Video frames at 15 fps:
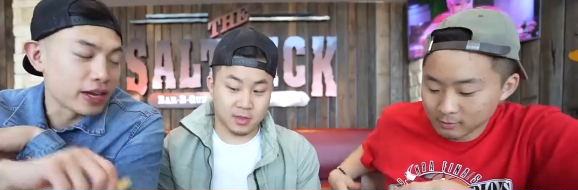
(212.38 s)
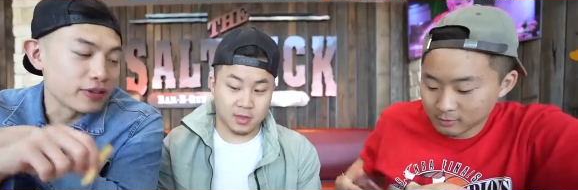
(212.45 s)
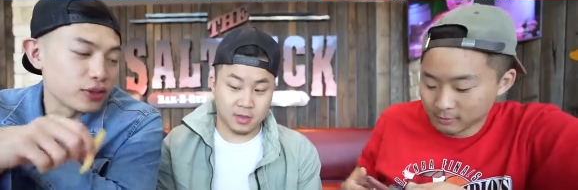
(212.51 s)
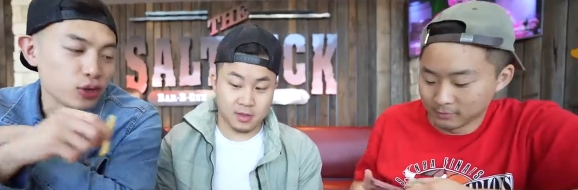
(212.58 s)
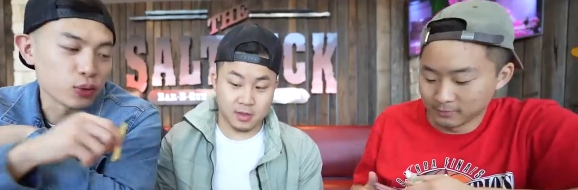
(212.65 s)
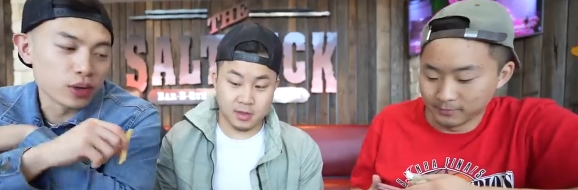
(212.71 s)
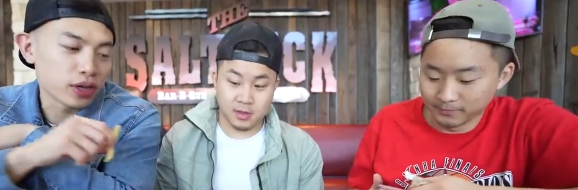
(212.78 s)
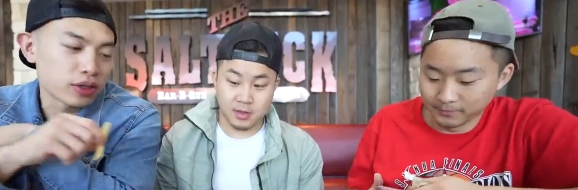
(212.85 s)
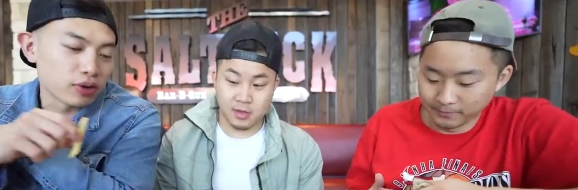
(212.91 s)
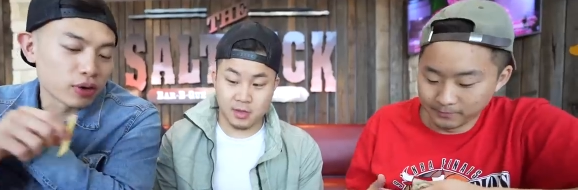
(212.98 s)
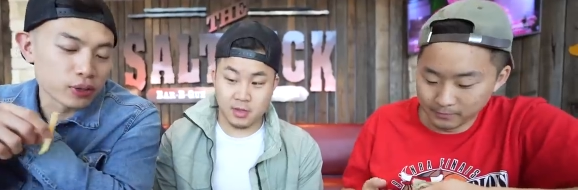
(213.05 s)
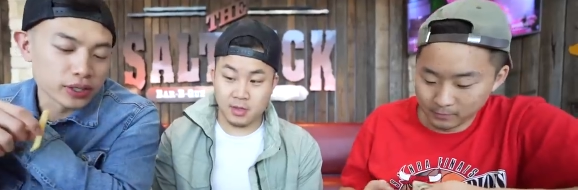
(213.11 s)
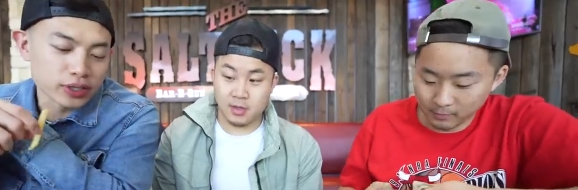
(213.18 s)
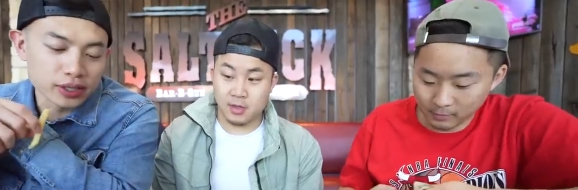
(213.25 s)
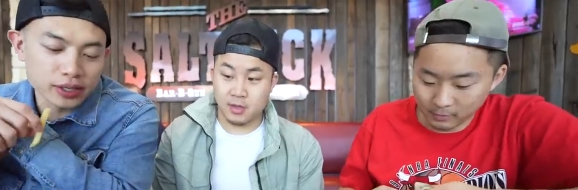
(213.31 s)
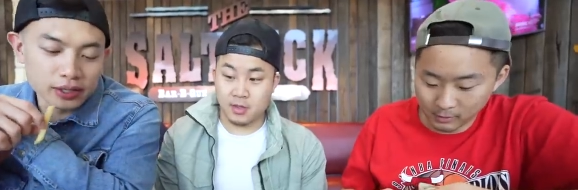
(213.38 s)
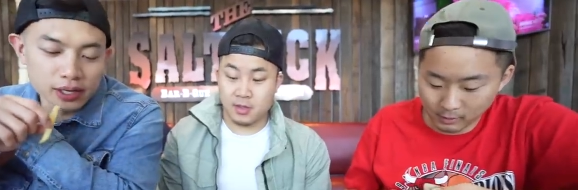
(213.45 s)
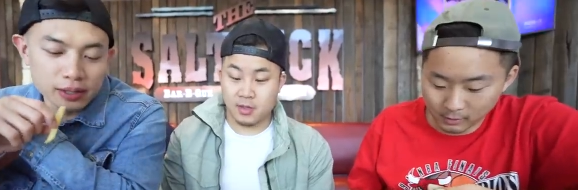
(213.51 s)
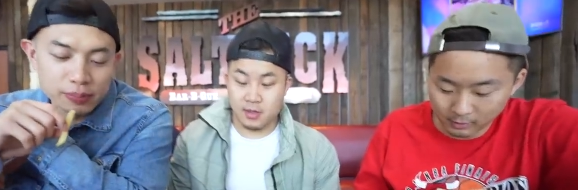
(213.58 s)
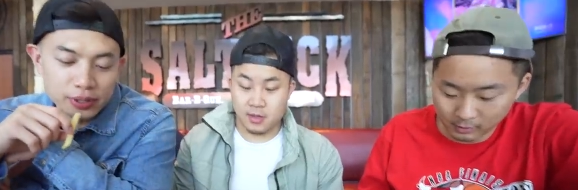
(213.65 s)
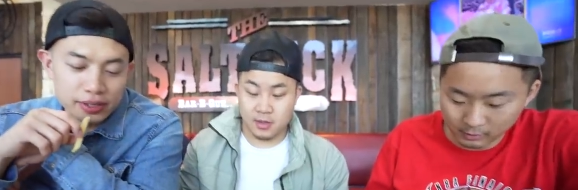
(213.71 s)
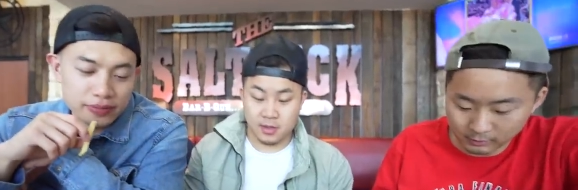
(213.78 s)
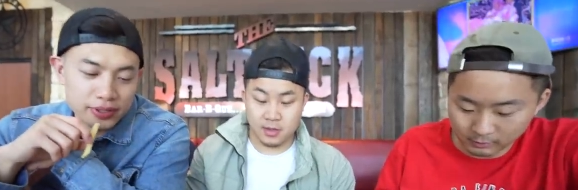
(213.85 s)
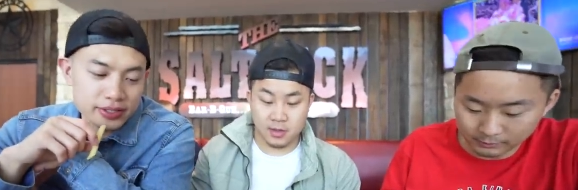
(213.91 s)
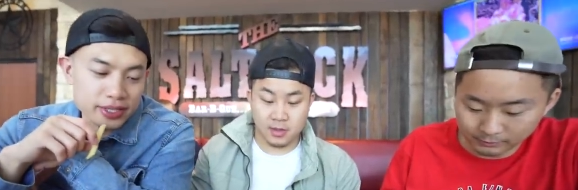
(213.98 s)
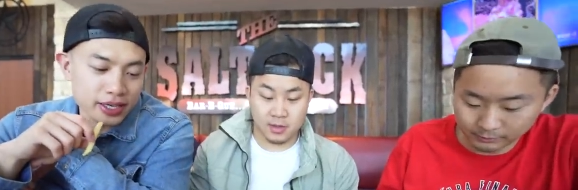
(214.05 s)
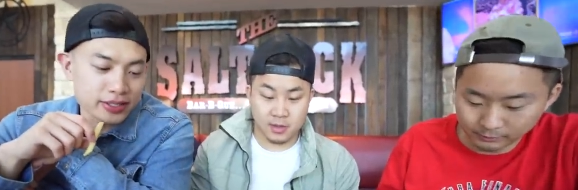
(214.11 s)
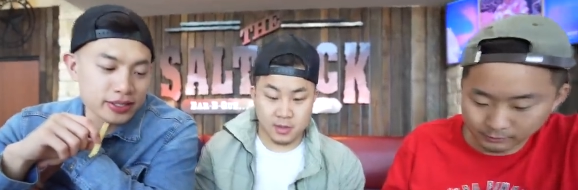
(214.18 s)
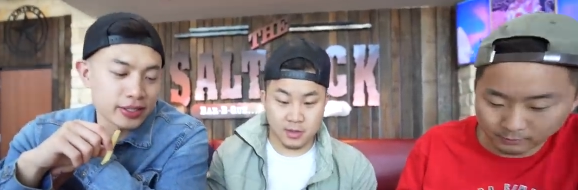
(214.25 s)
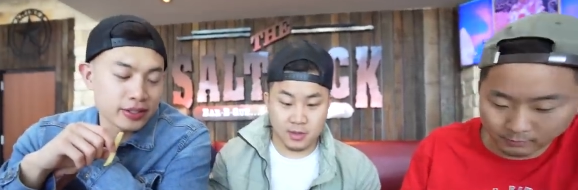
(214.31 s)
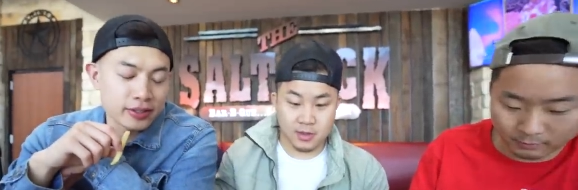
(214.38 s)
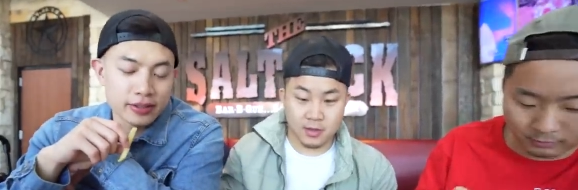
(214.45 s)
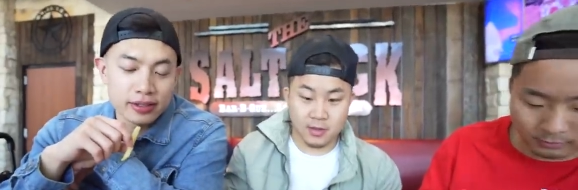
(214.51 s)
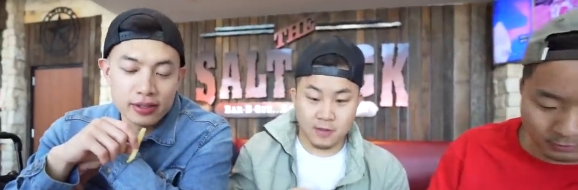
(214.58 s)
Speaker 1: David, do you wanna throw in a, a bit of a Texan